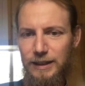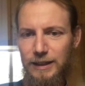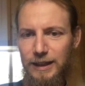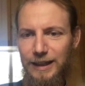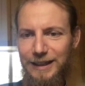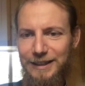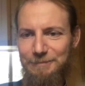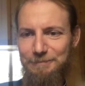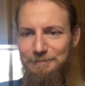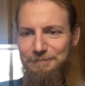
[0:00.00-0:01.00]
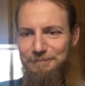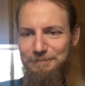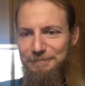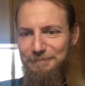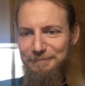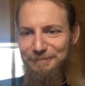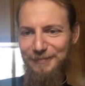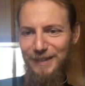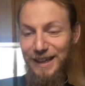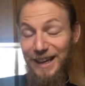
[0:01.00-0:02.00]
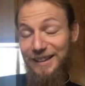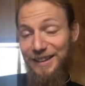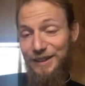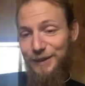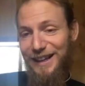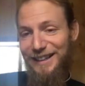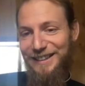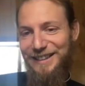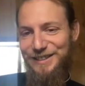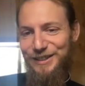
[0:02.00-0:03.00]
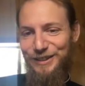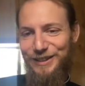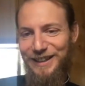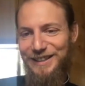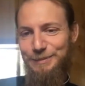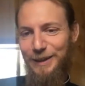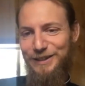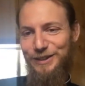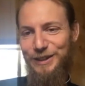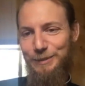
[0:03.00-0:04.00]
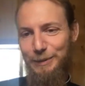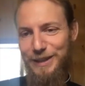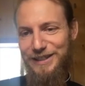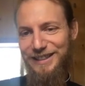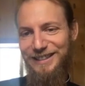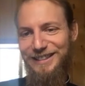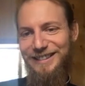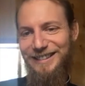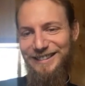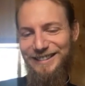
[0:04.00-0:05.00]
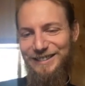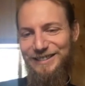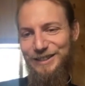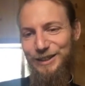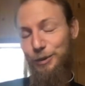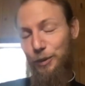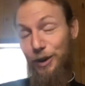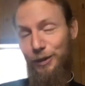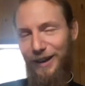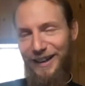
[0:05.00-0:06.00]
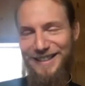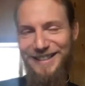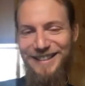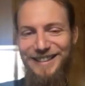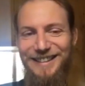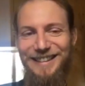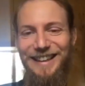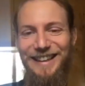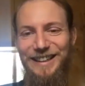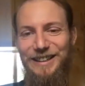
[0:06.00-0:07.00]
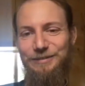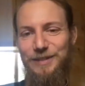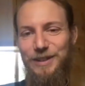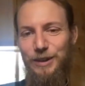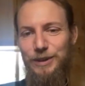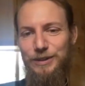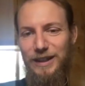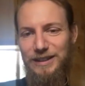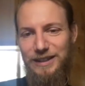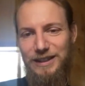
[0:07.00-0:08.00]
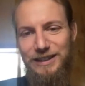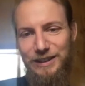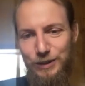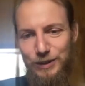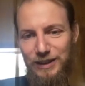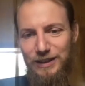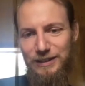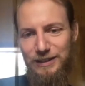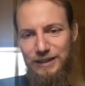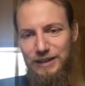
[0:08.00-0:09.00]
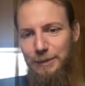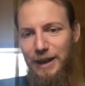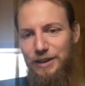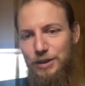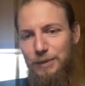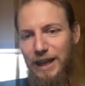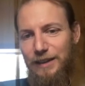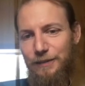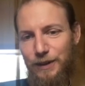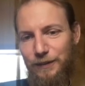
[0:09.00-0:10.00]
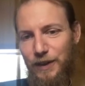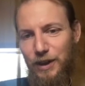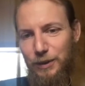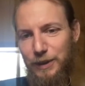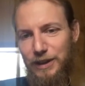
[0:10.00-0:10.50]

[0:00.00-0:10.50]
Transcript: And then the reality is, the next months are going to be busy work-wise, with trying to continue to manage and plan for the fall with,